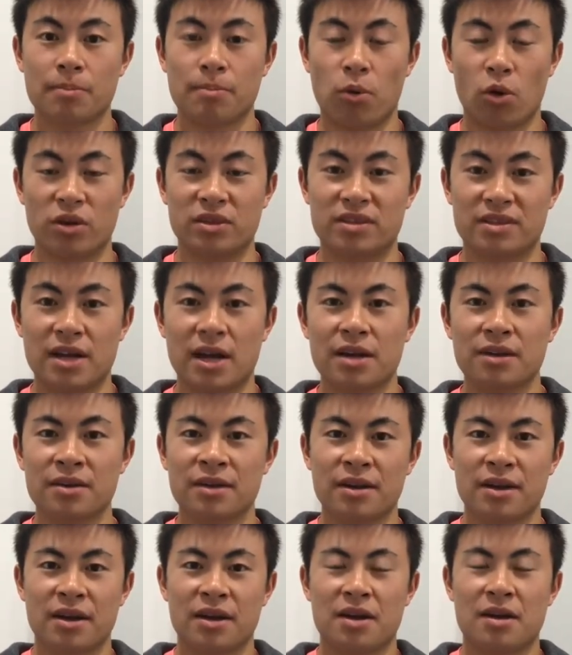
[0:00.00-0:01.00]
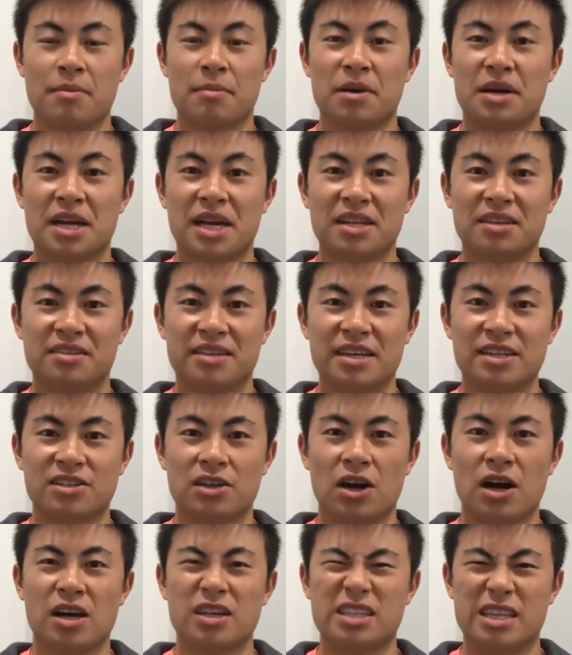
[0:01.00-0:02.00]
Points done. But against these
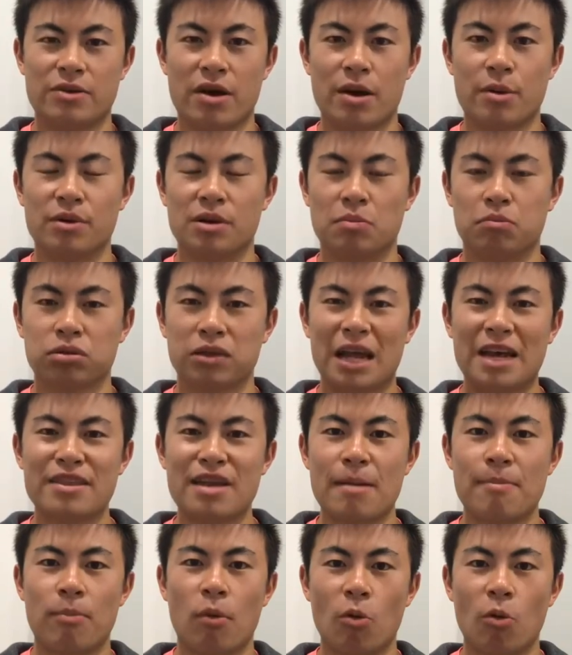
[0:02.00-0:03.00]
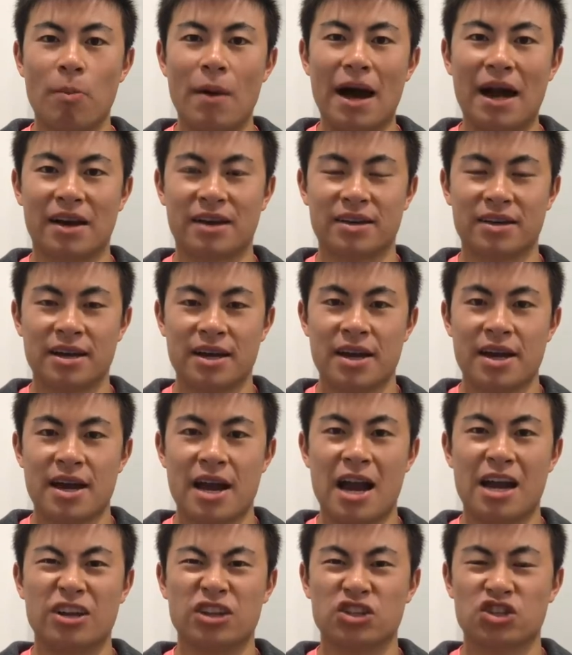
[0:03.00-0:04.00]
guys, they're able to play that ball back,
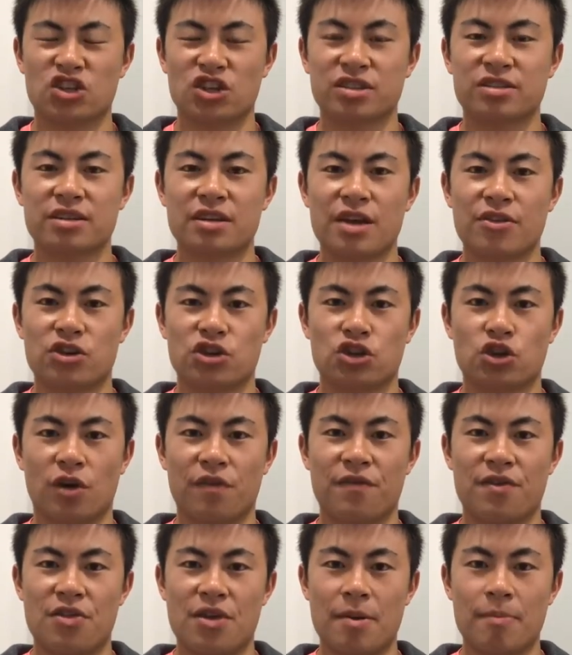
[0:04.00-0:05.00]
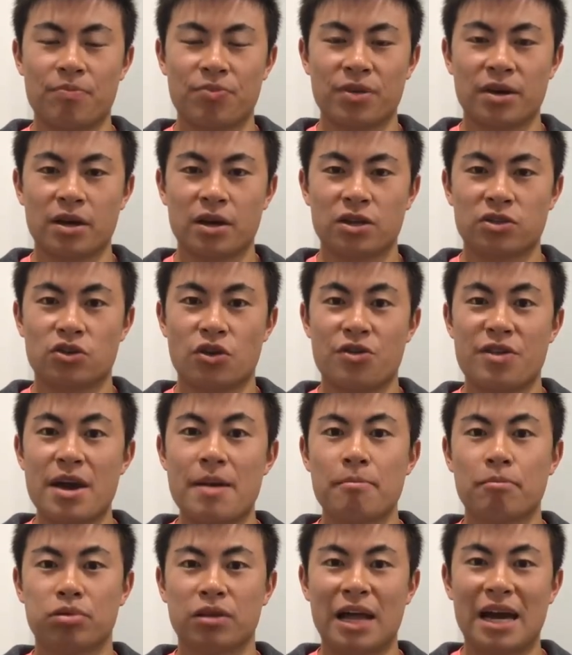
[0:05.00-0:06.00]
and it's just another shot for them. So
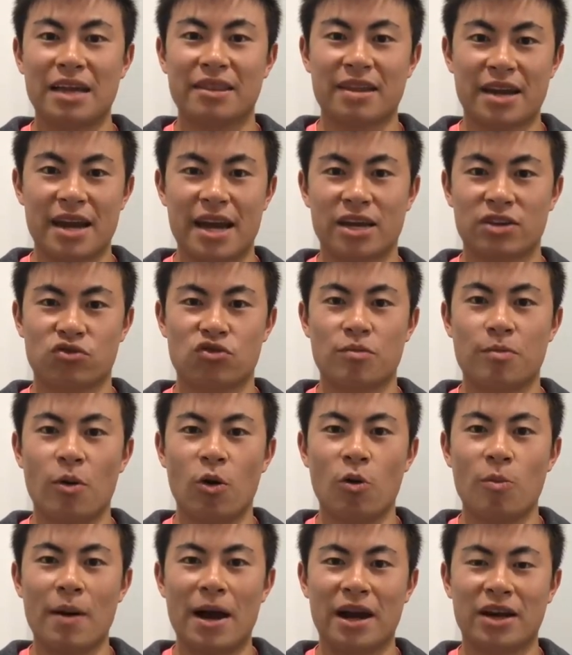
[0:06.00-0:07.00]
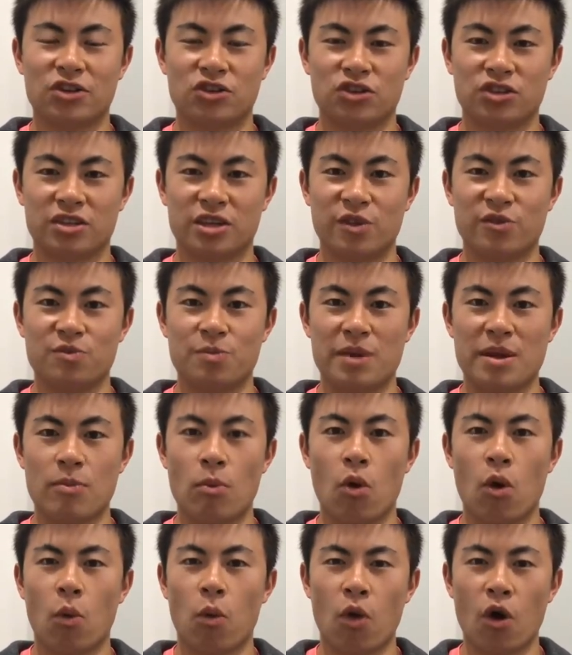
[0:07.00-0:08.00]
them playing that extra ball back just gives me
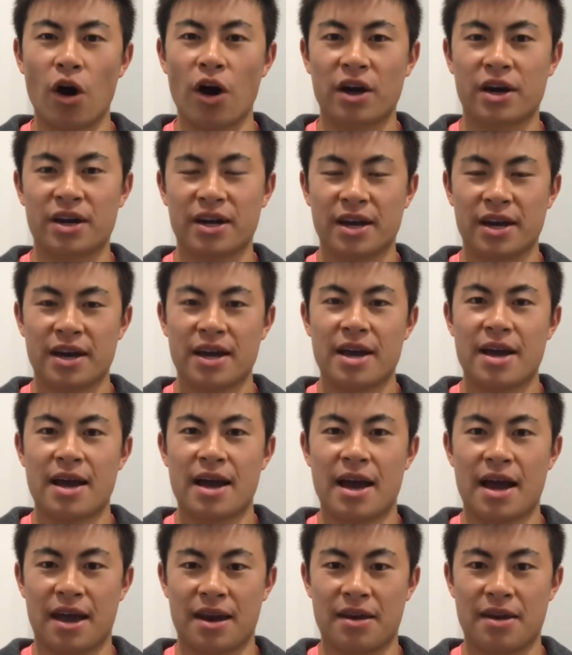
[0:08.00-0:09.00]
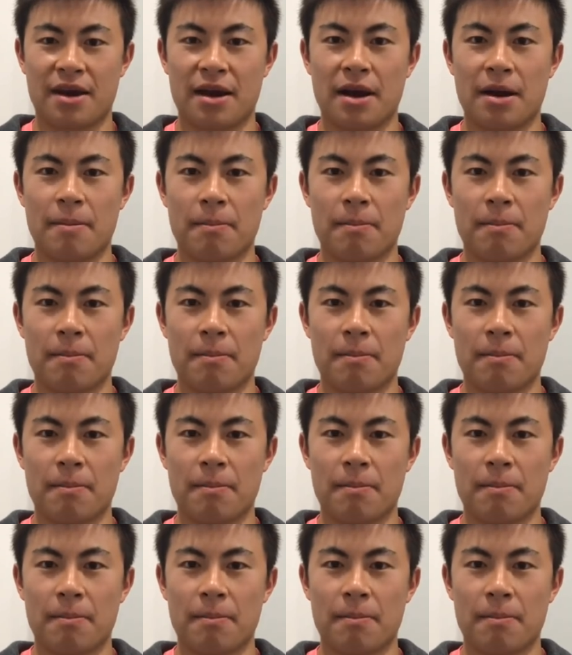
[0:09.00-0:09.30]
more work, and